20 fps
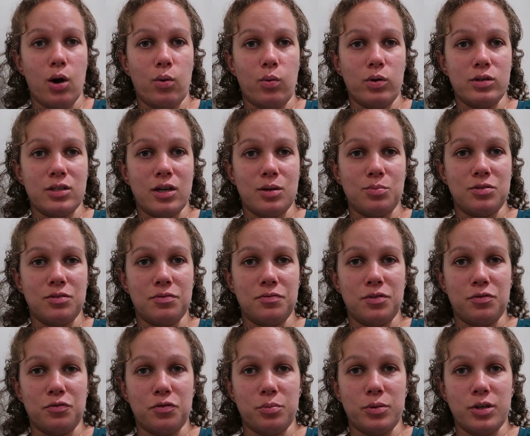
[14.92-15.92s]
what types
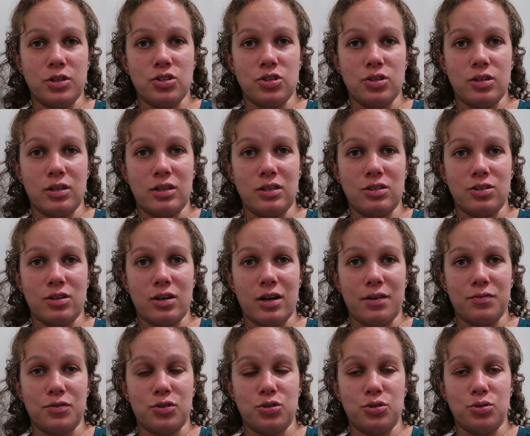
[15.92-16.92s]
of information that he's going
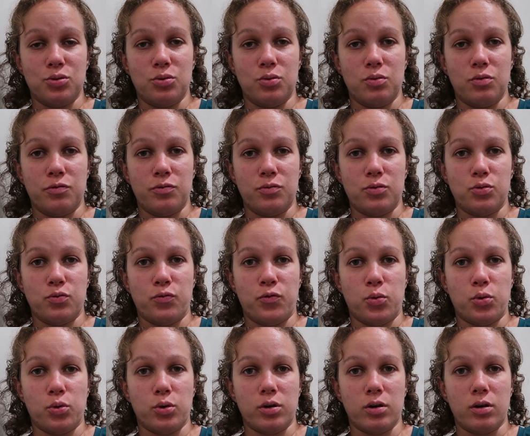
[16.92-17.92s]
to have to do
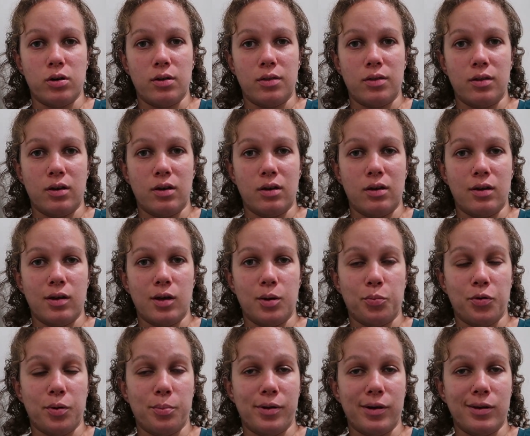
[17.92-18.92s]
for the
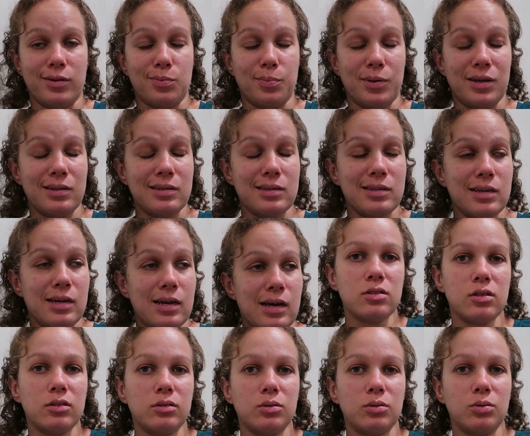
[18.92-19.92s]
hip replacement.
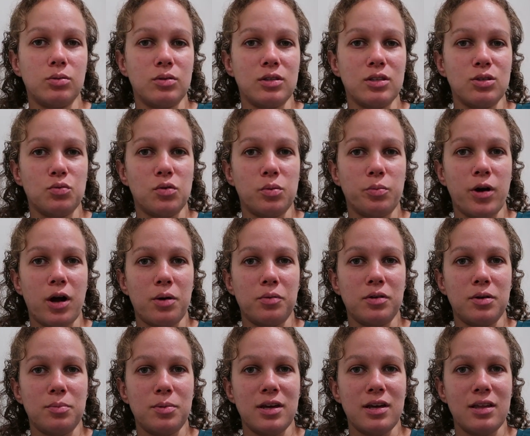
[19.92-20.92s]
So this will
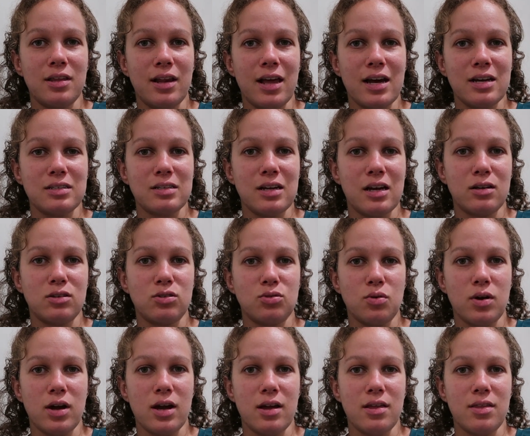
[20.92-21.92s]
probably be the last
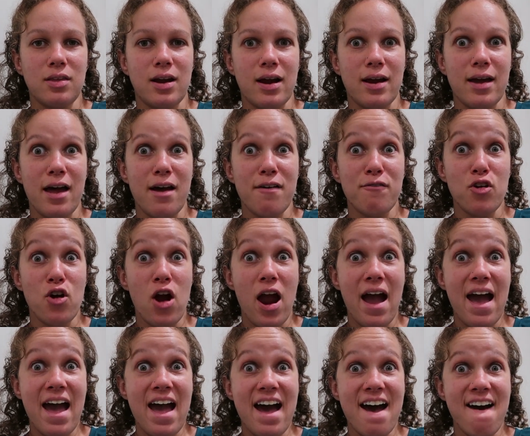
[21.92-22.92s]
x-ray that I ever
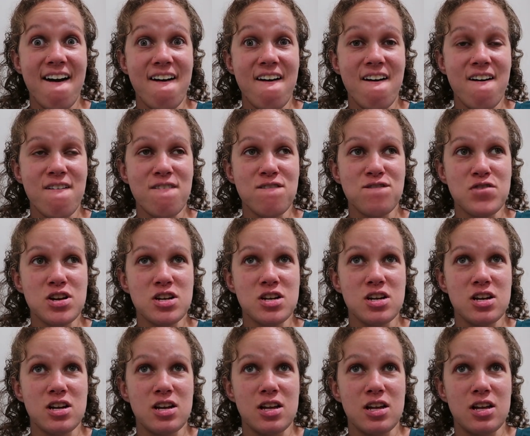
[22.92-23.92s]
have
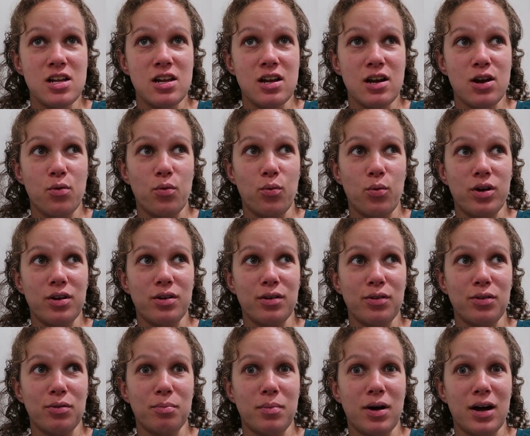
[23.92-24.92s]

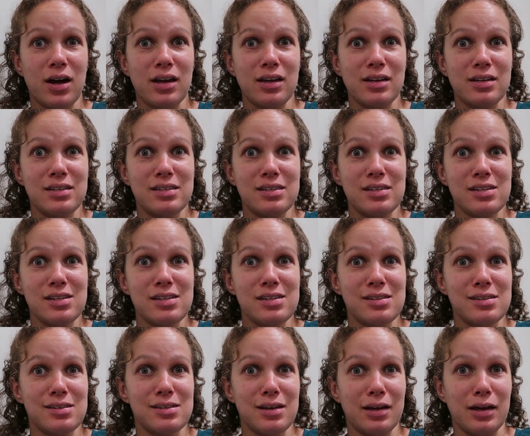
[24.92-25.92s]
with my
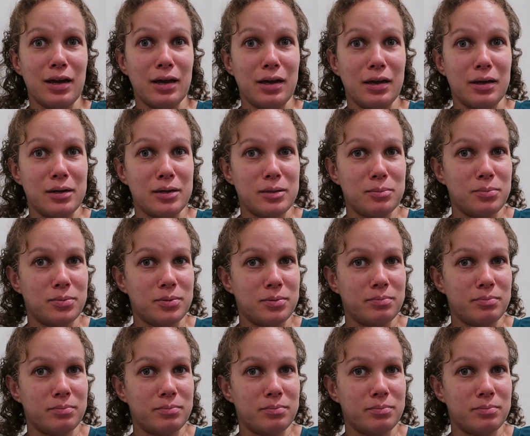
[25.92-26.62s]
existing hip.